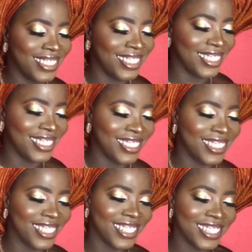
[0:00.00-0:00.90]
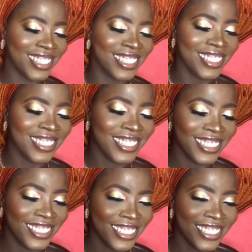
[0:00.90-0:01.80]
I hope you learned one or two
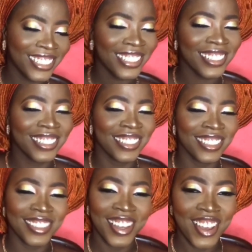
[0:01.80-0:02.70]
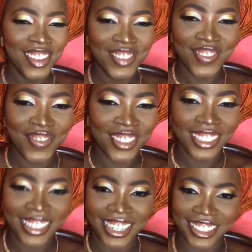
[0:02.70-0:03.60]
things at least.
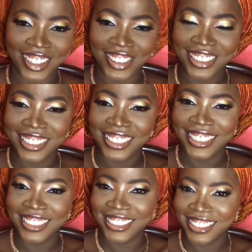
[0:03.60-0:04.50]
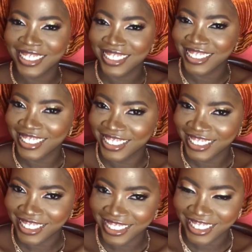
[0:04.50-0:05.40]
Please remember to give me a thumbs
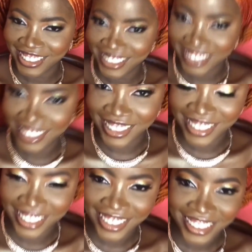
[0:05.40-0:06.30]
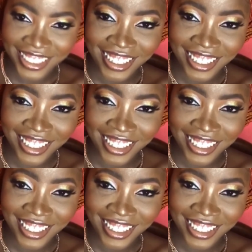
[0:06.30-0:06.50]
up, subscribe.